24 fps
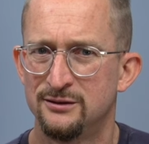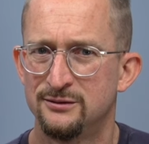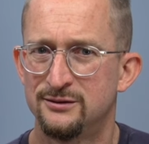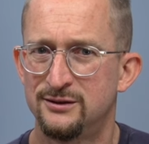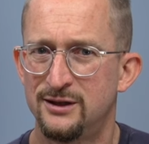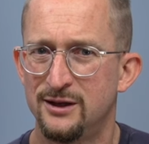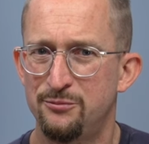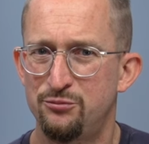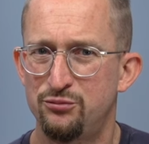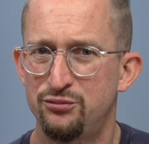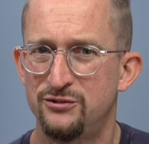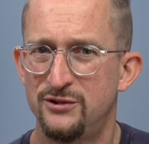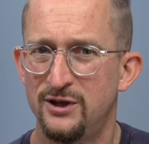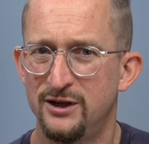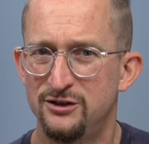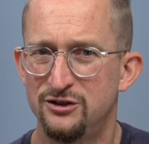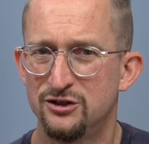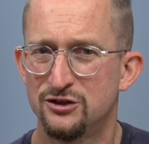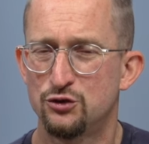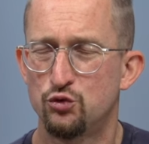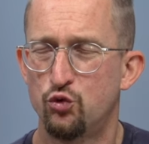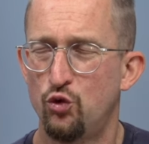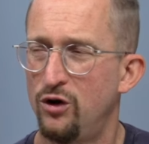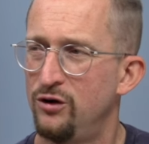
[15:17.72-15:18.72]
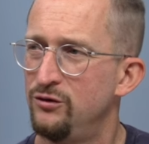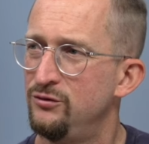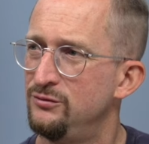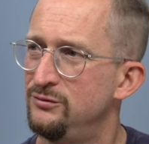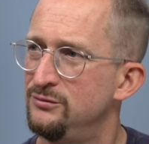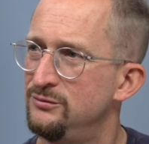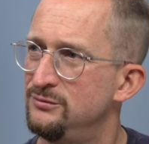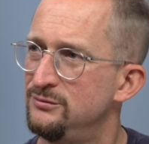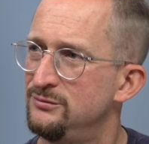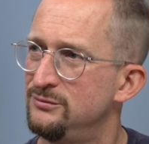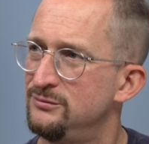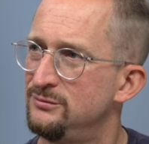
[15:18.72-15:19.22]
they just
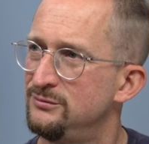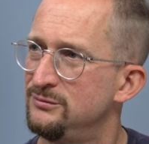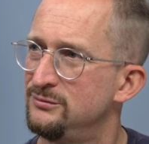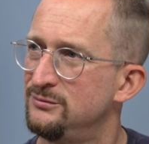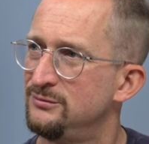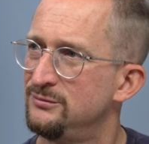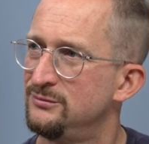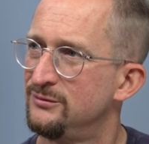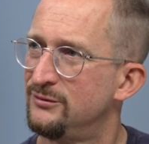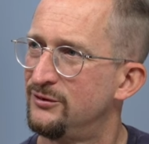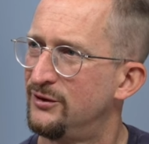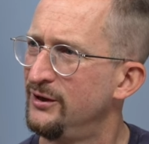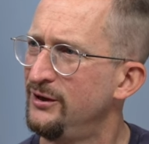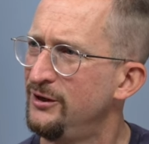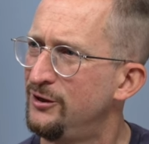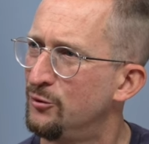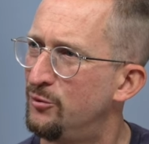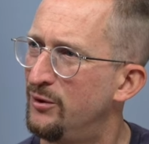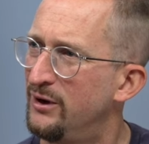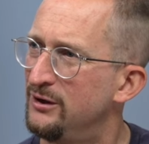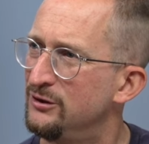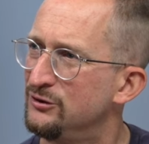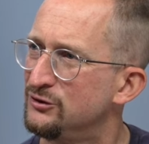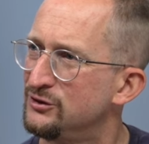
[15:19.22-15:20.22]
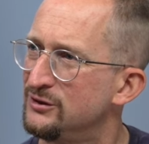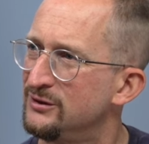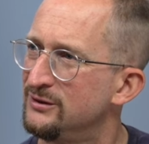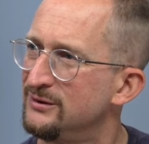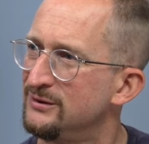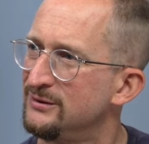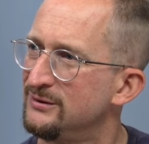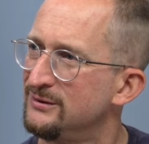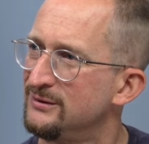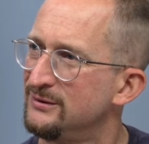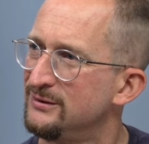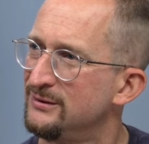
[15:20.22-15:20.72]
won't think about it.
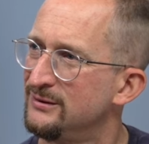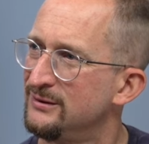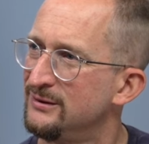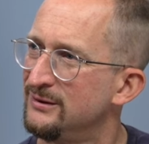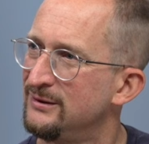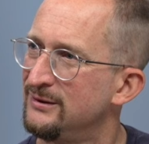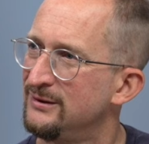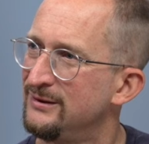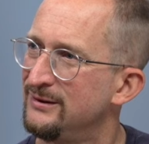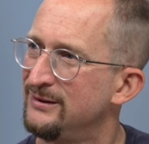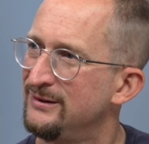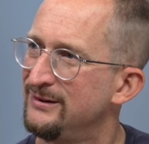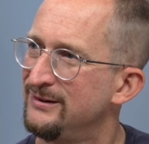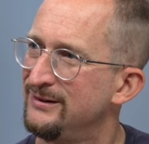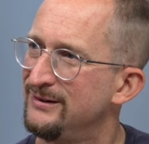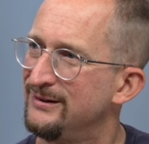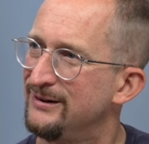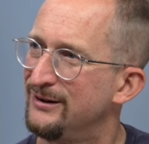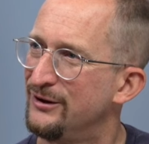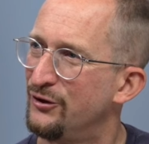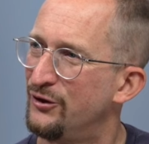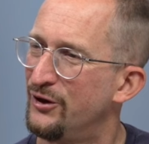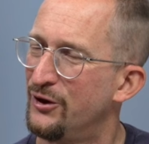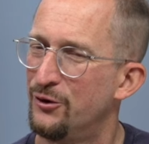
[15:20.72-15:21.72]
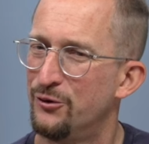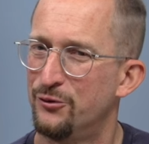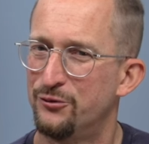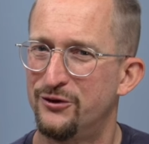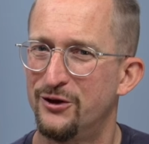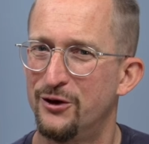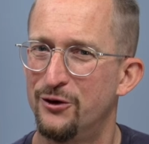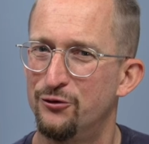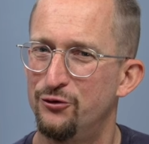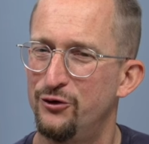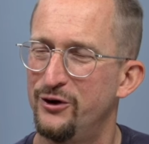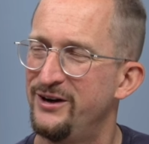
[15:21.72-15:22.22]

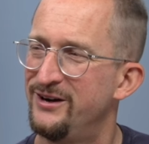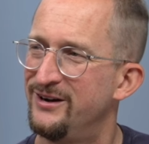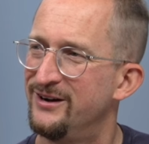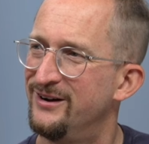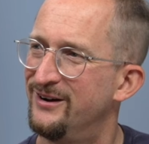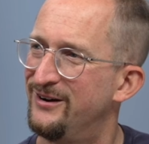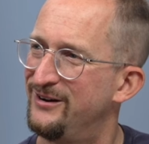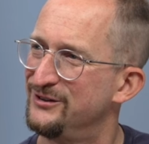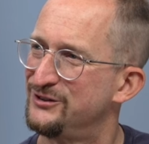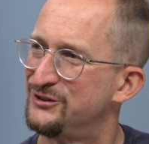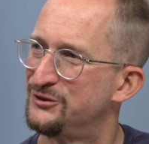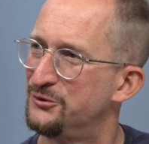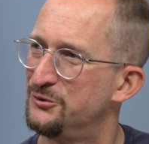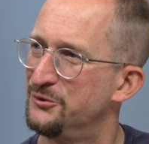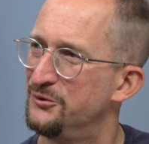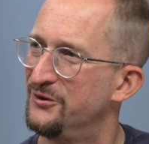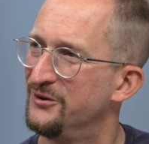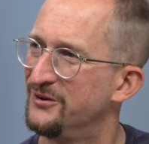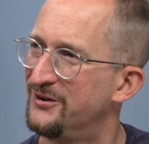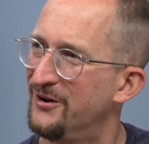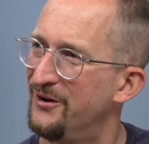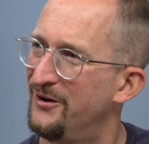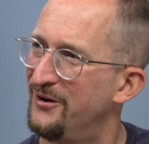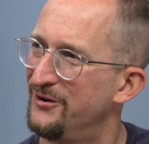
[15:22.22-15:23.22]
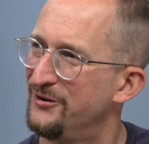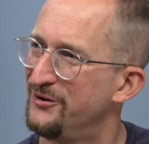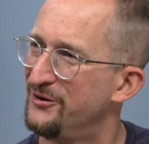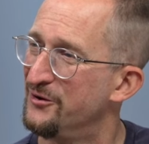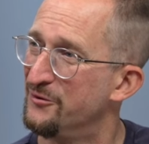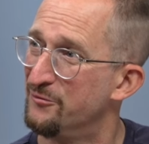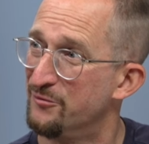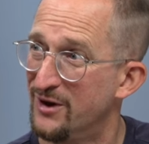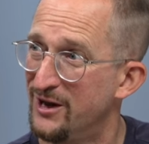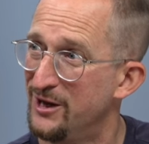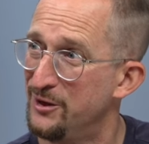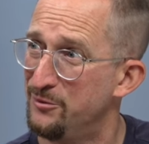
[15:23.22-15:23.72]
They'll read an article in the
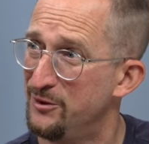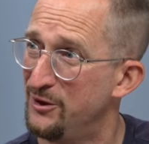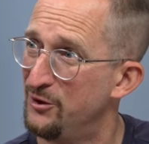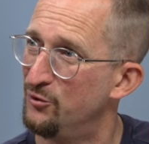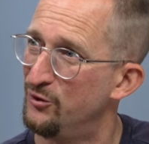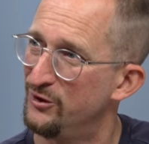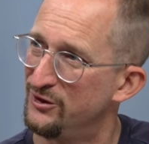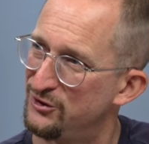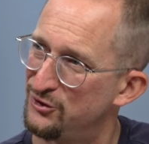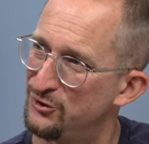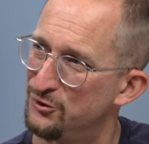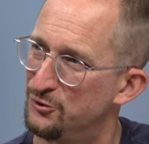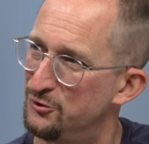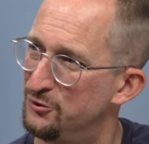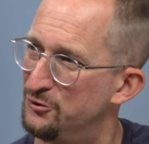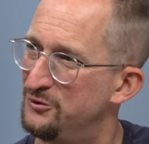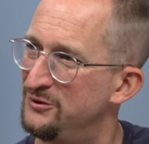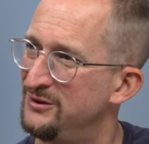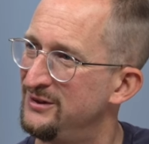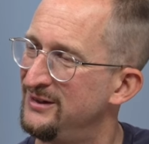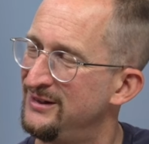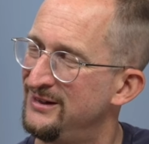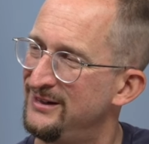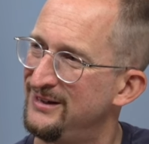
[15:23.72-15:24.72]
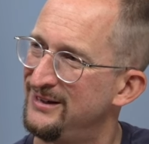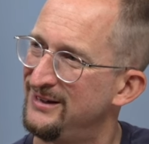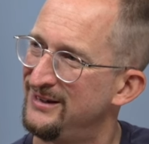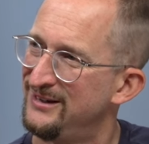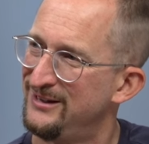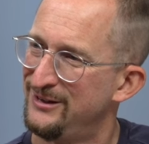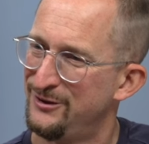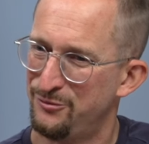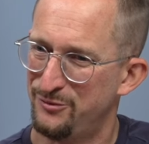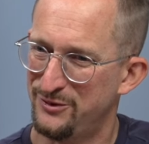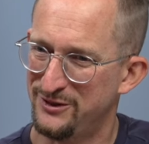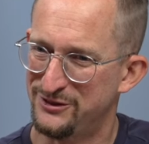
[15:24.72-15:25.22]
Guardian maybe, which will
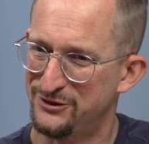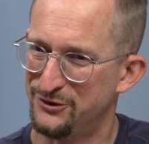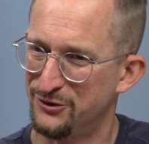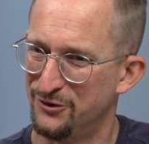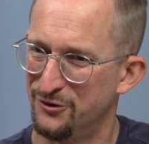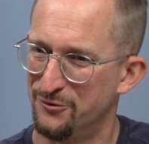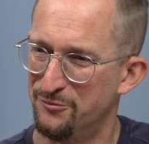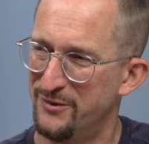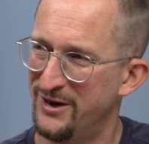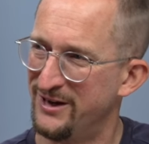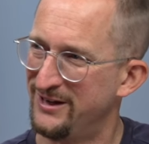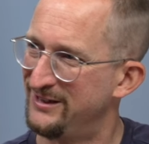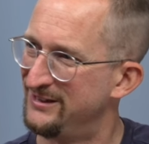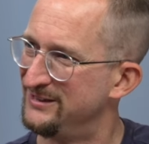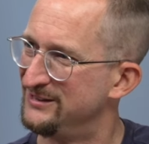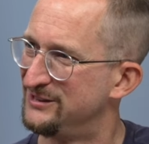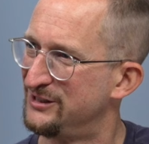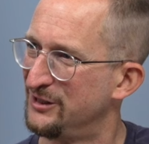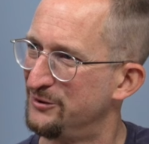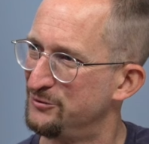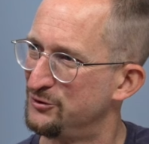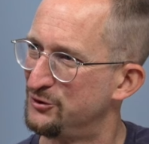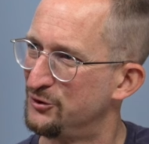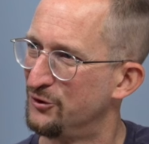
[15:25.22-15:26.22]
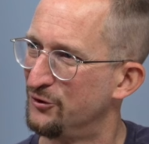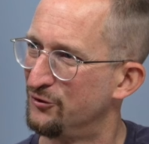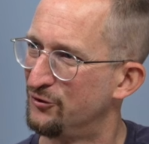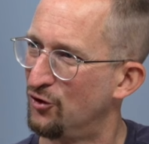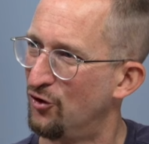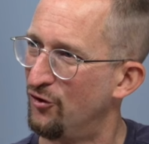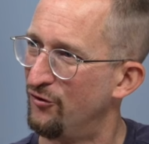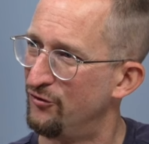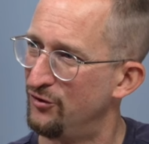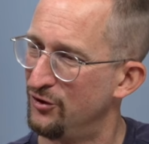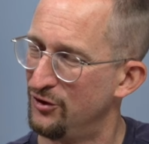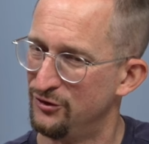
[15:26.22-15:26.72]
be sort of making some sort of
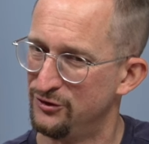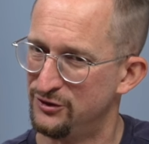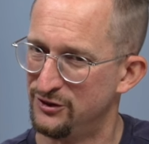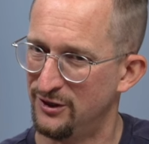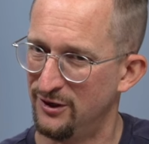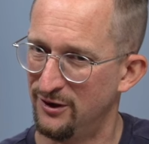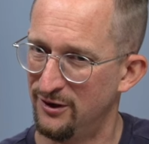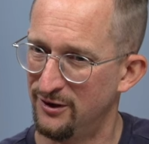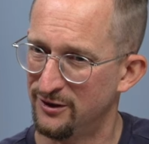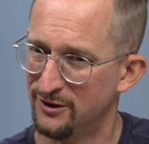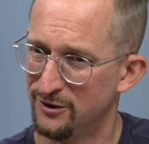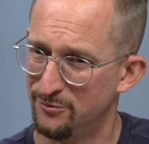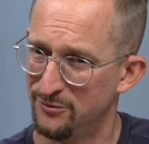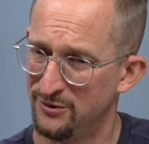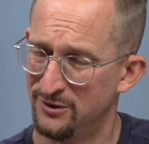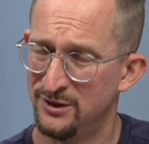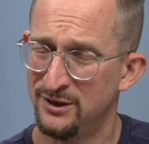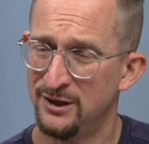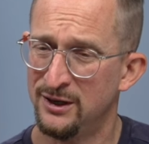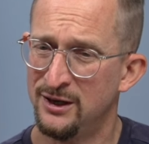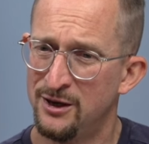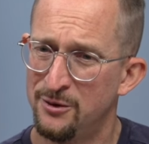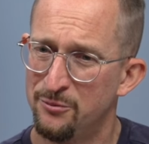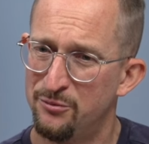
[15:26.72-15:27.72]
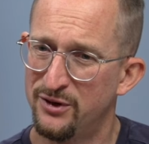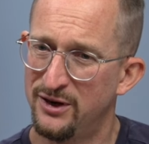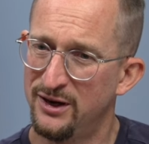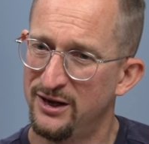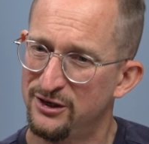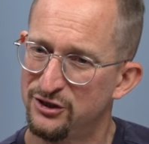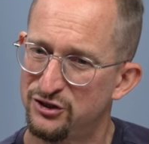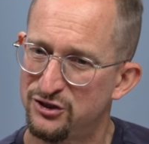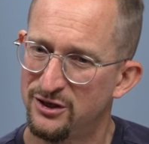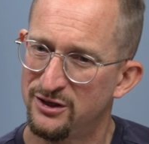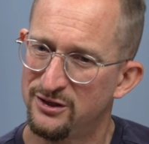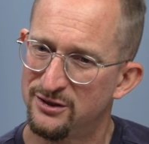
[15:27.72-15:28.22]
convoluted argument. But
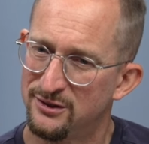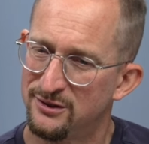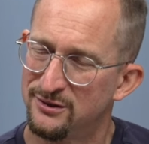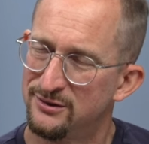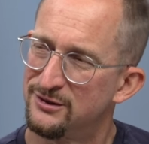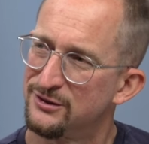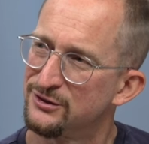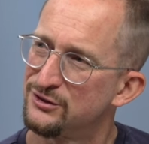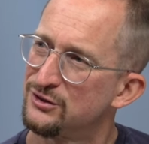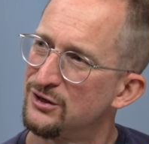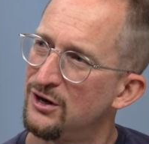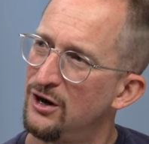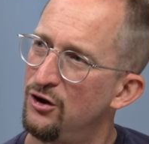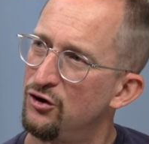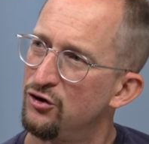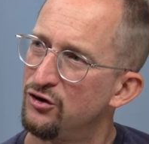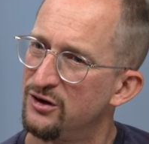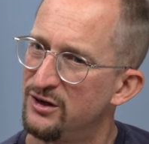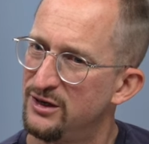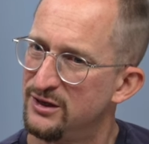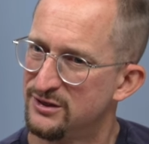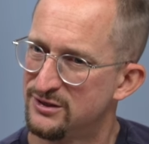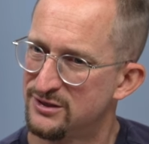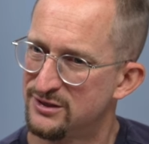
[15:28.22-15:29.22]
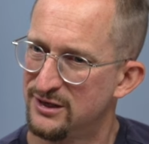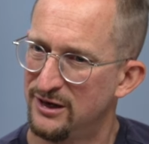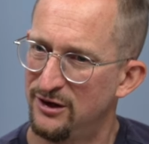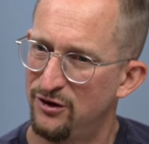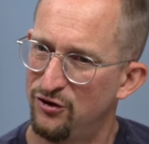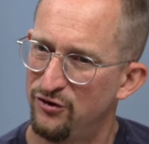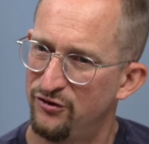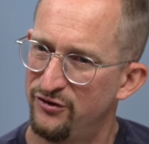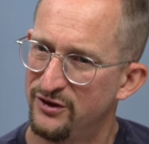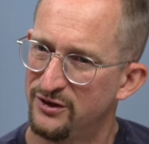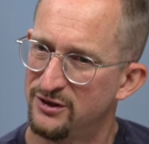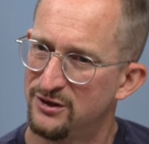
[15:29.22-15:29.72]
actually the slogan
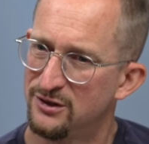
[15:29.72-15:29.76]
itself, it